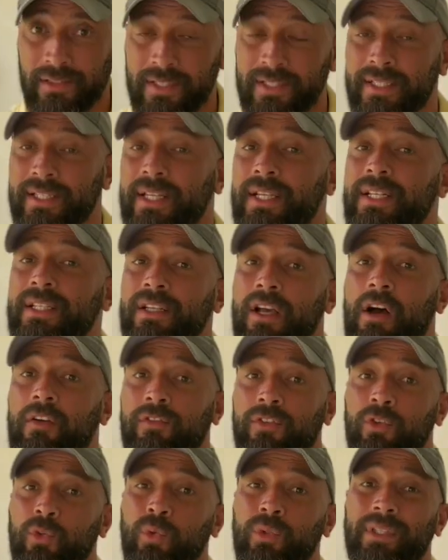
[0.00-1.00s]
The cities
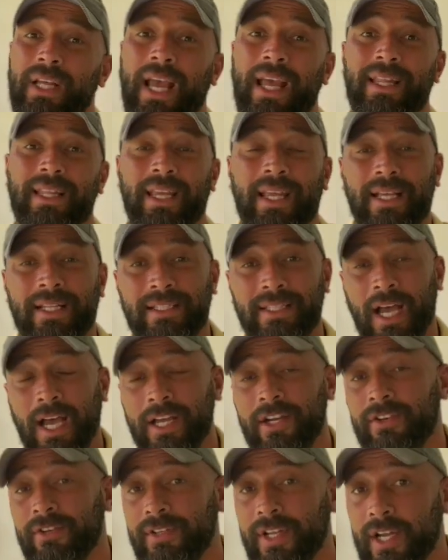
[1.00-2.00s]
of Lut and the
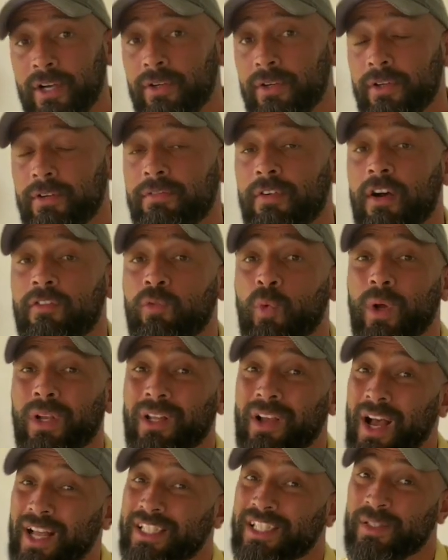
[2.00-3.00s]
entire narrative of what
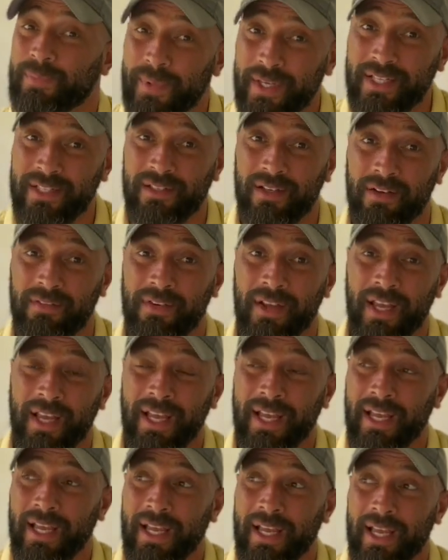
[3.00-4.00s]
God speaks of
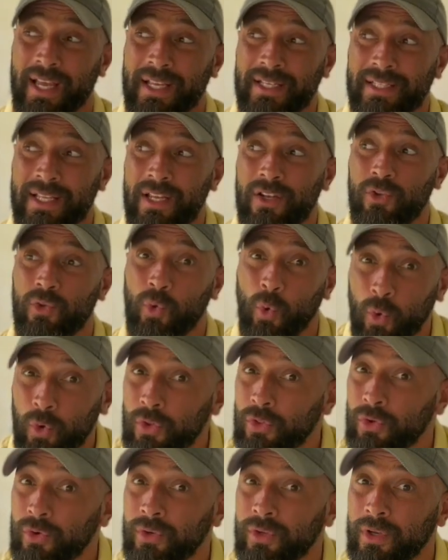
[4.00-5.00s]
is in
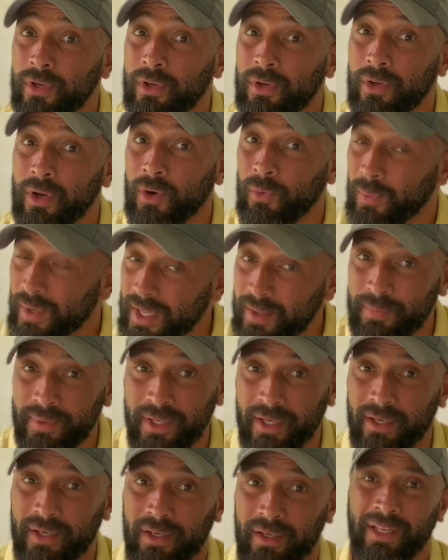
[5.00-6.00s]
northern
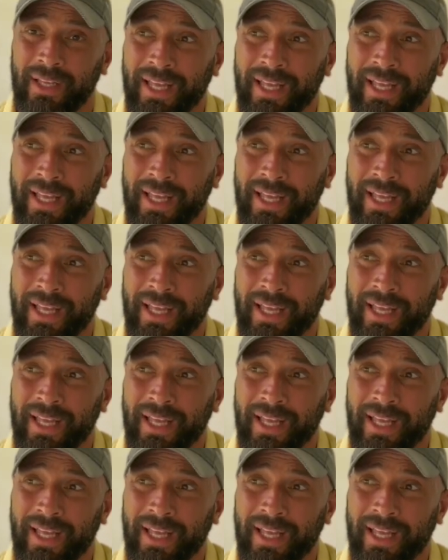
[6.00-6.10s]
Arabia,